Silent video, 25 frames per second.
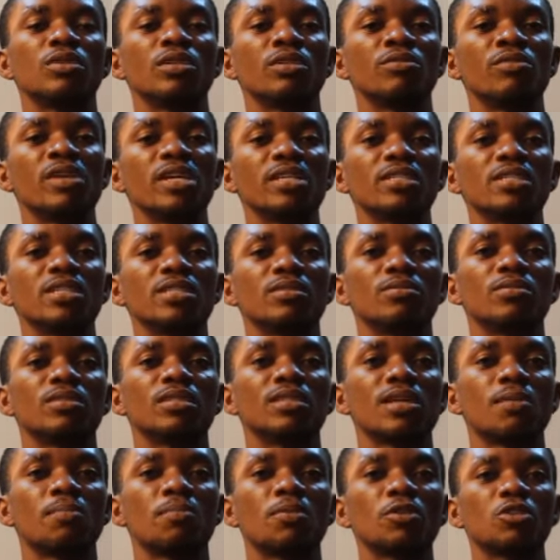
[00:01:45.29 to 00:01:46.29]
raise the
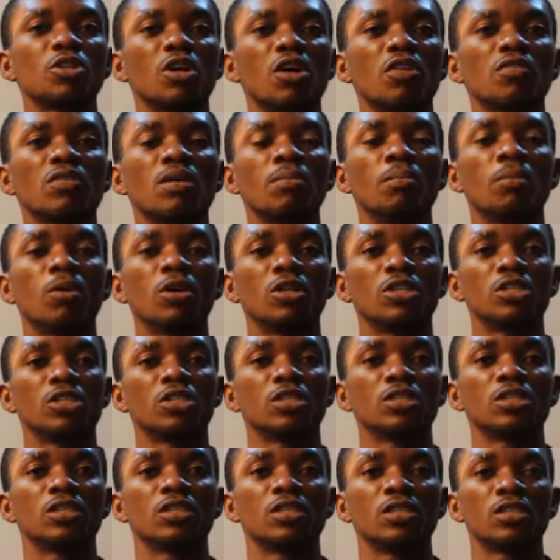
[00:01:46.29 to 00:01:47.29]
temperature of a body